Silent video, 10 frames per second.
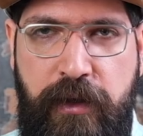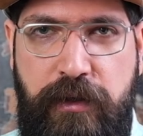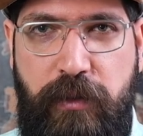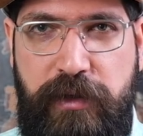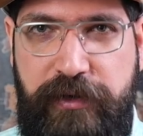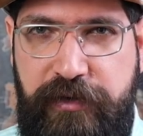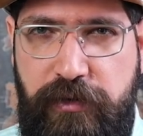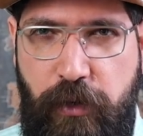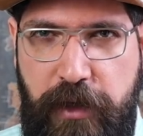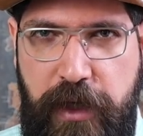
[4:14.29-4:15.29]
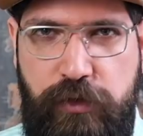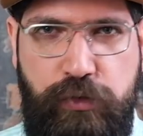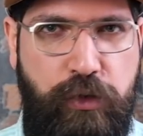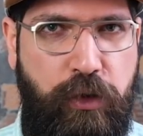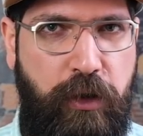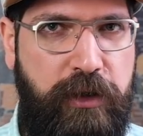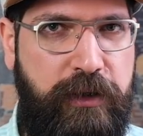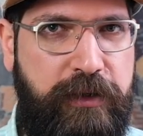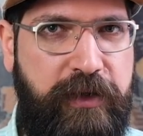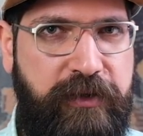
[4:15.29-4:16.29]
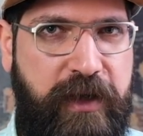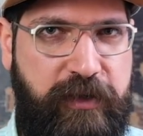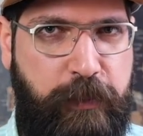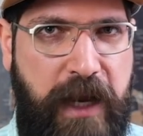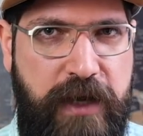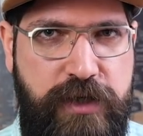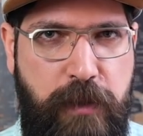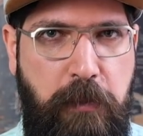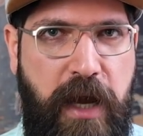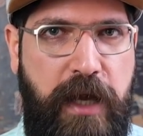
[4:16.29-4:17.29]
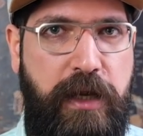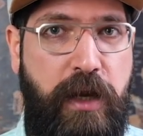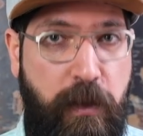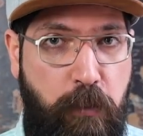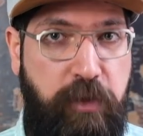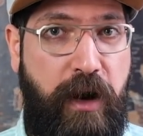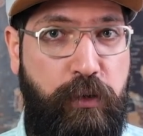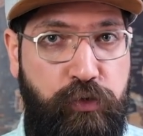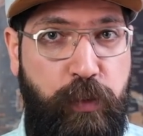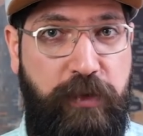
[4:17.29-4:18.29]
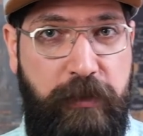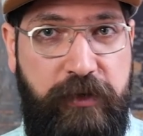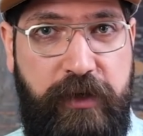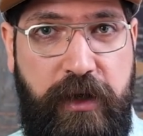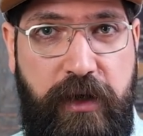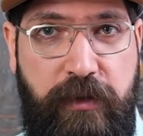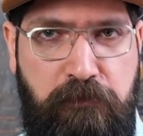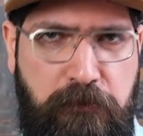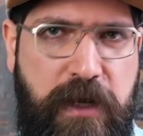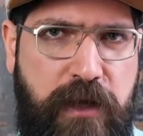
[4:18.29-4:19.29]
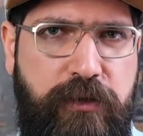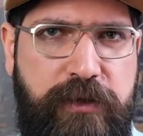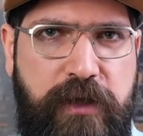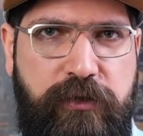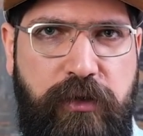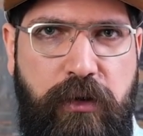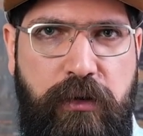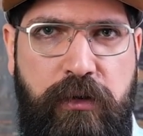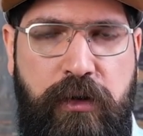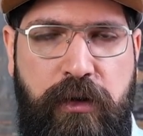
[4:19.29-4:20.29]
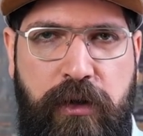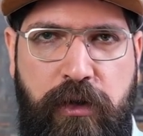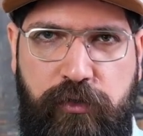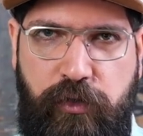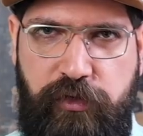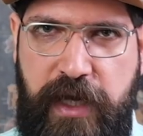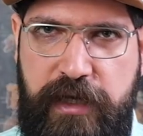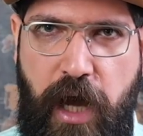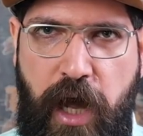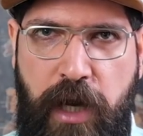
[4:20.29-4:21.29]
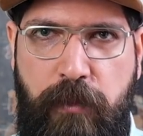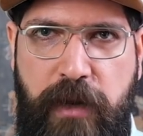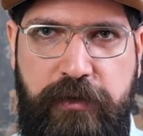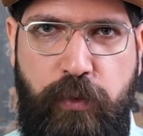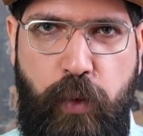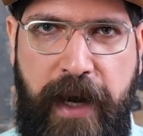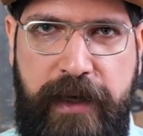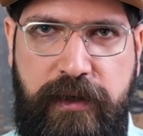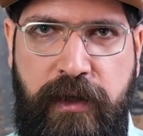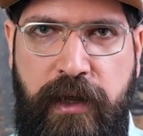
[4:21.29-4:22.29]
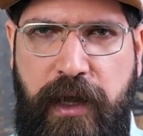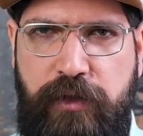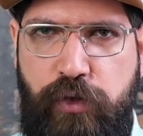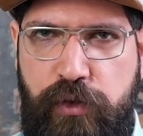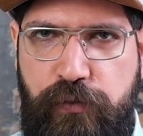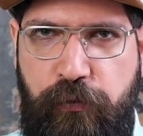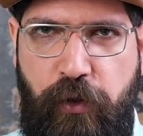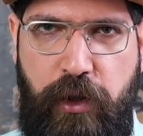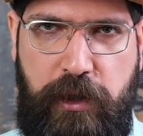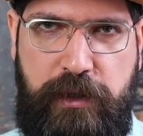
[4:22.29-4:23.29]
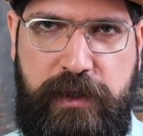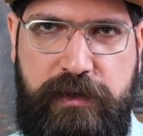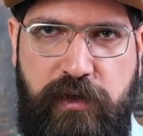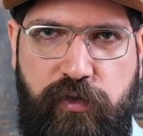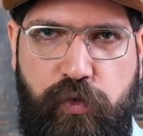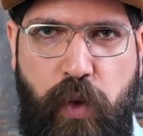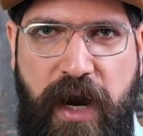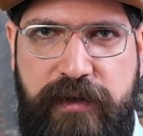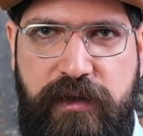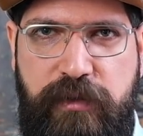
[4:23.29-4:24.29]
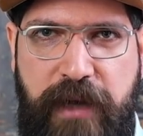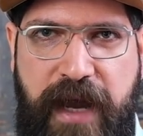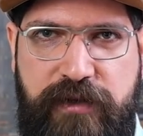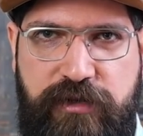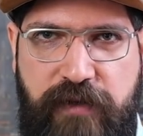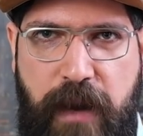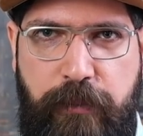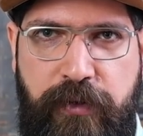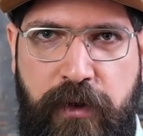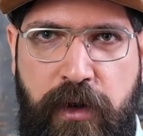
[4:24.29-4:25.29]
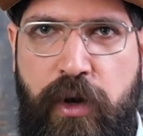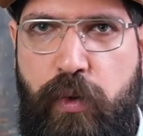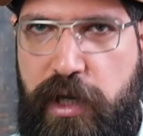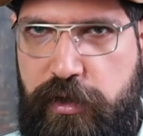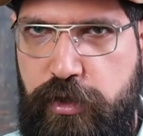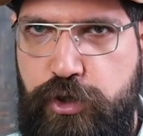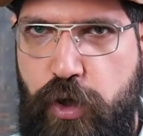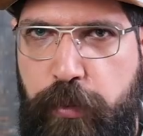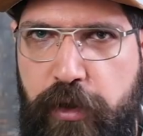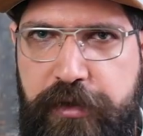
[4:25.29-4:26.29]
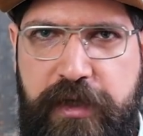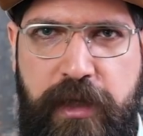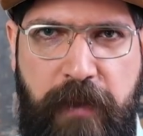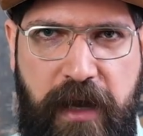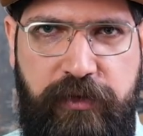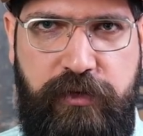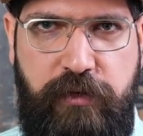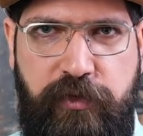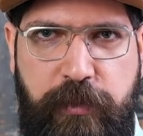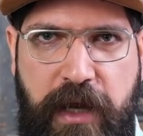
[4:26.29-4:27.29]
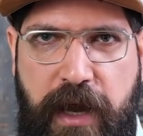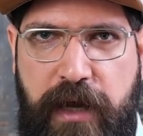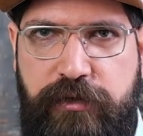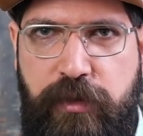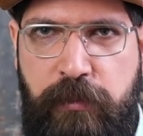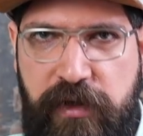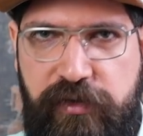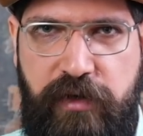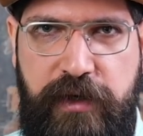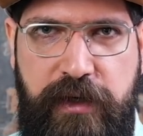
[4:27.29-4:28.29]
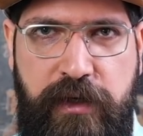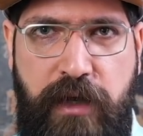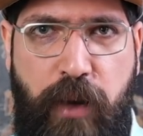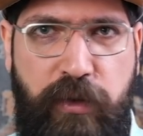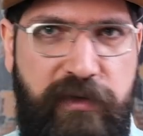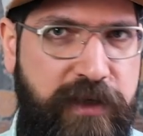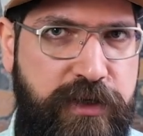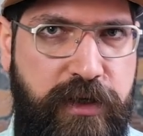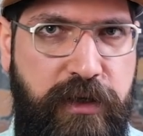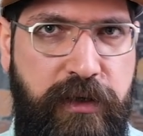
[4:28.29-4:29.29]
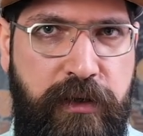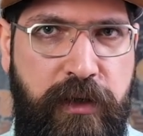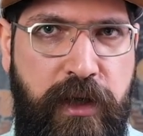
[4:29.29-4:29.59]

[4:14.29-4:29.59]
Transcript: Now, is it okay to call this expansion by brown supremacy? I don't think so. So stay calm and awake and don't fall in this white and black trap while the geopolitical masters behind the misery in our region